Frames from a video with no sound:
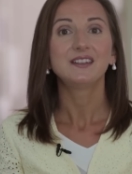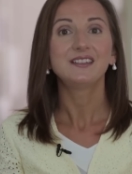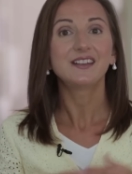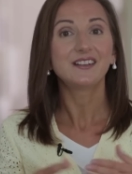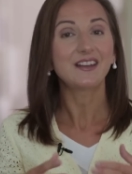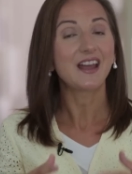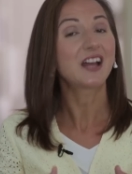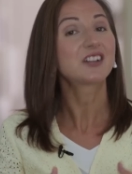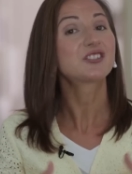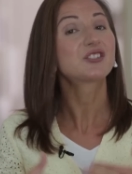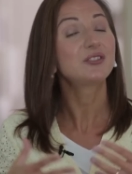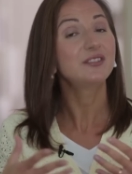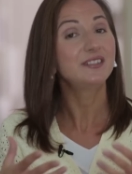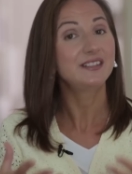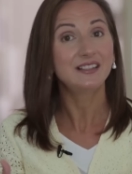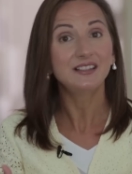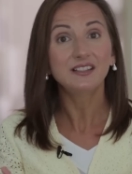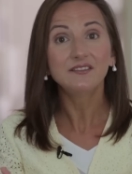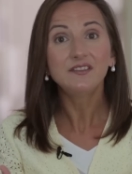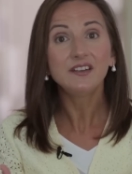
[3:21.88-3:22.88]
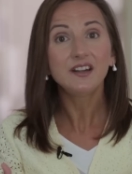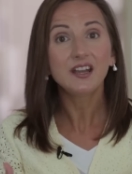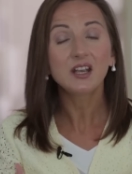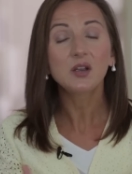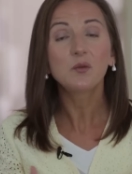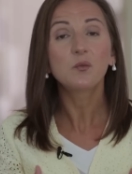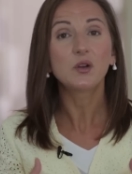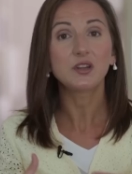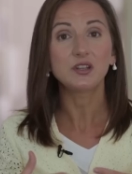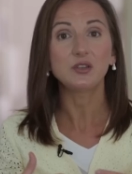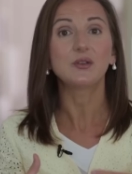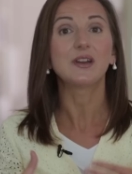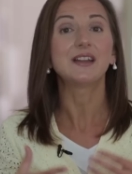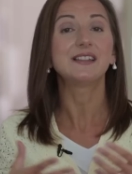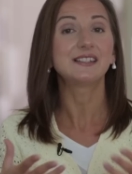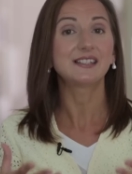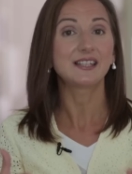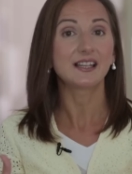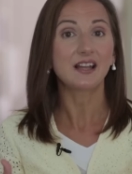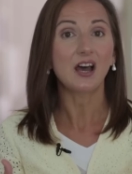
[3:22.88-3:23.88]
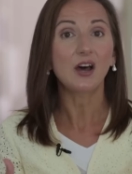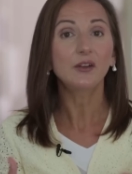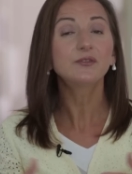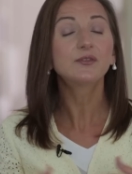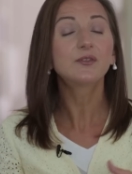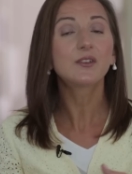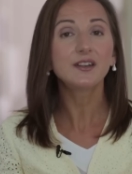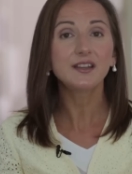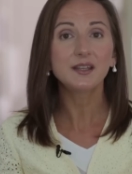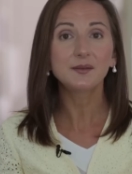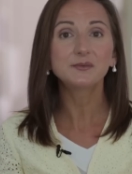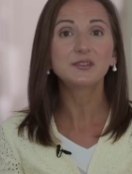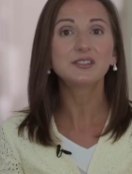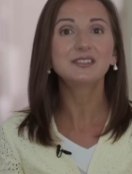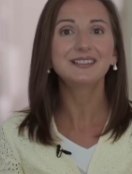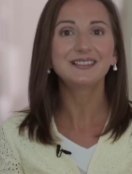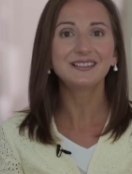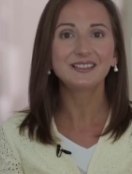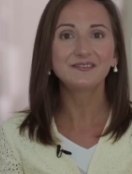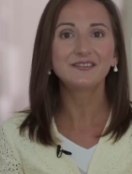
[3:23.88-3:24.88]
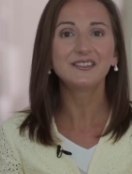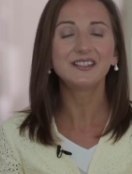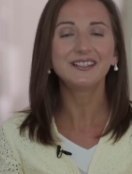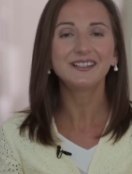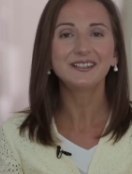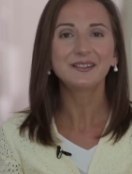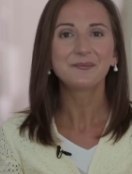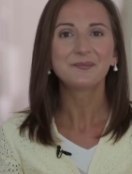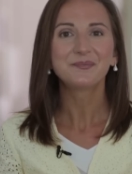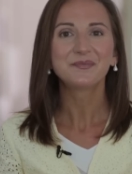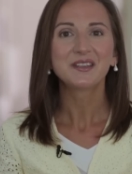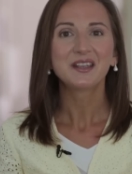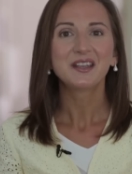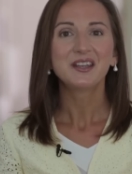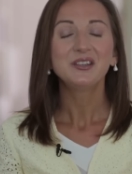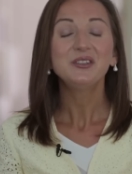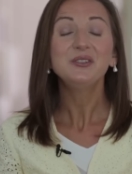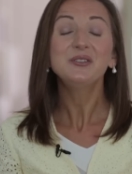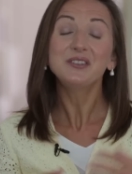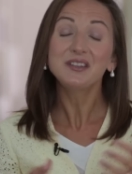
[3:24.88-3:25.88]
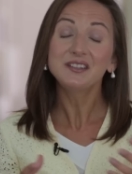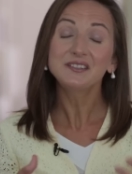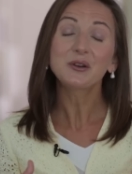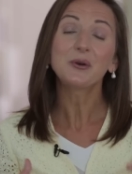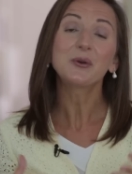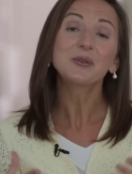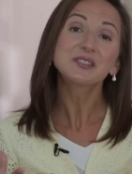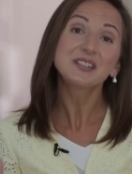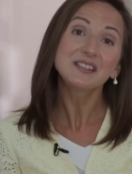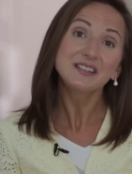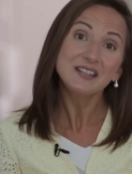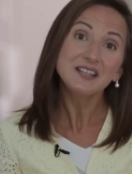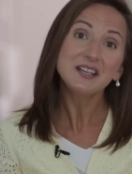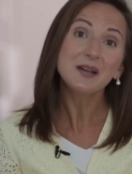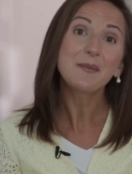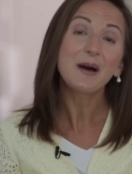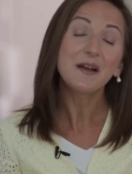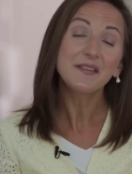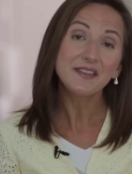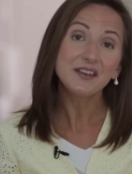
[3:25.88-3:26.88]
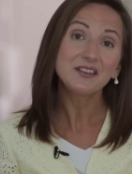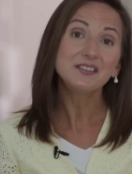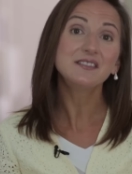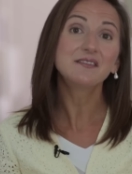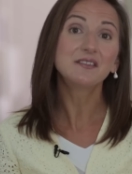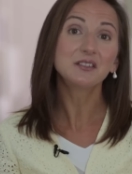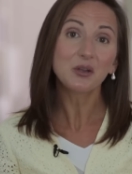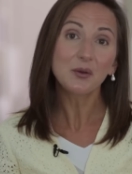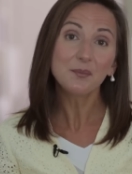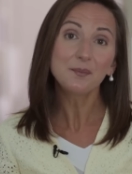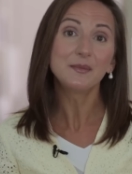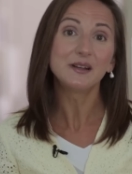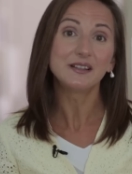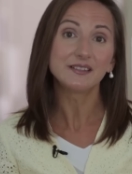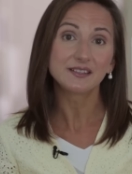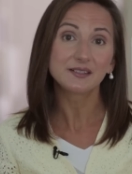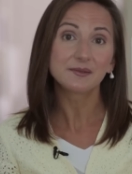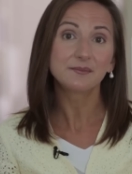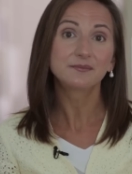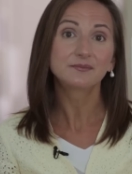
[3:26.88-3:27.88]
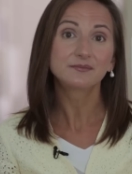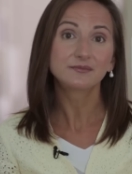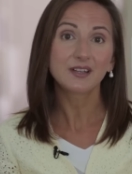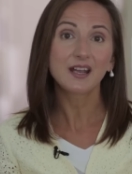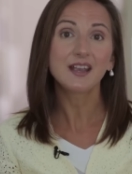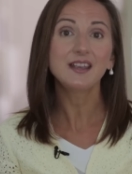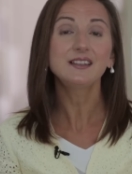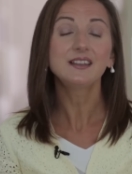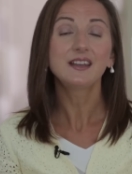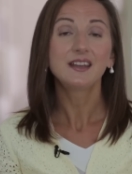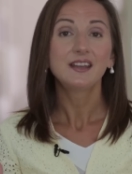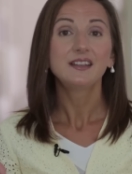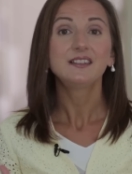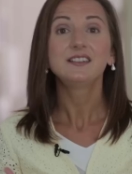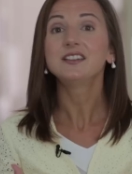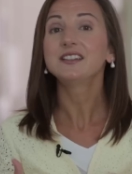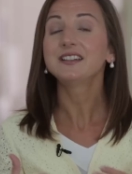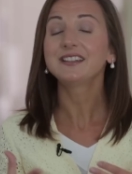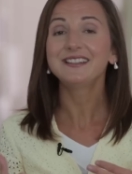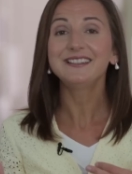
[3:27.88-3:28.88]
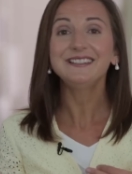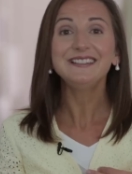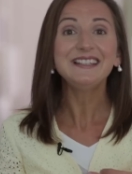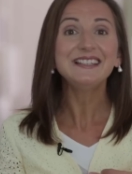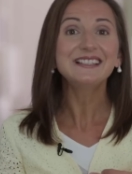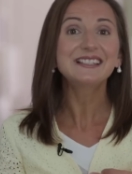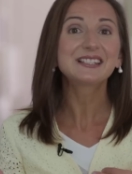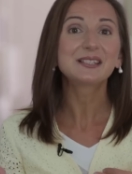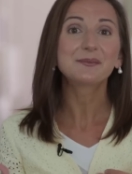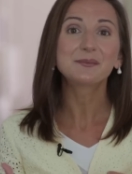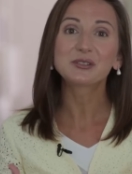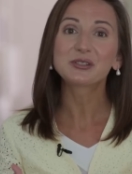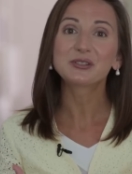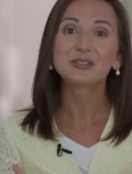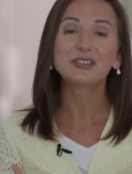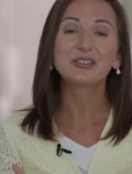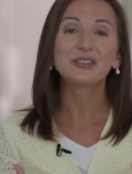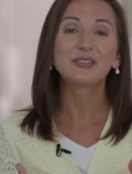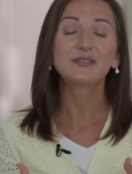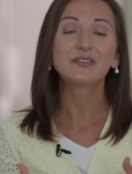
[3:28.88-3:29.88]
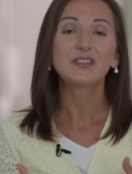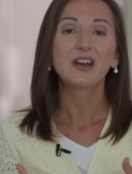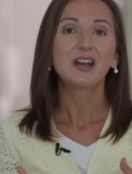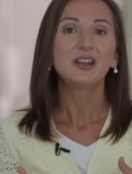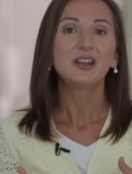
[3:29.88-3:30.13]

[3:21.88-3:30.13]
they're actually delivering what you had set out for them to deliver. You need to also think about their development, right? They're going to need some sort of